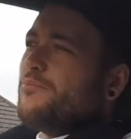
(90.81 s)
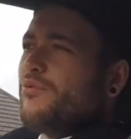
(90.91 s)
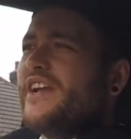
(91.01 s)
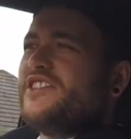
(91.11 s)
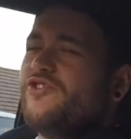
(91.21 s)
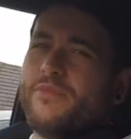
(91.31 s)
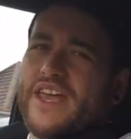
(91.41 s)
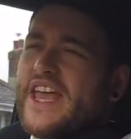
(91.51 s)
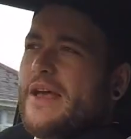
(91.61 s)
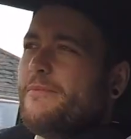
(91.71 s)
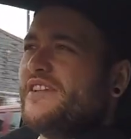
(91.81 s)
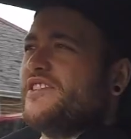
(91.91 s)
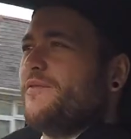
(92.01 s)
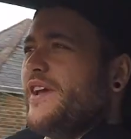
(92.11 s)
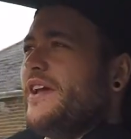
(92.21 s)
Brakes are a bit hit and miss,
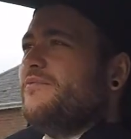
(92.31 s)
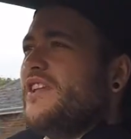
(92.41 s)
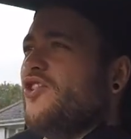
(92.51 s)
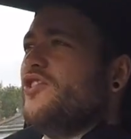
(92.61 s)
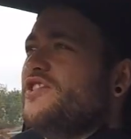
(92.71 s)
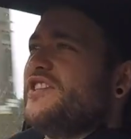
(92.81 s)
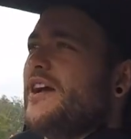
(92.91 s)
I think. They're not as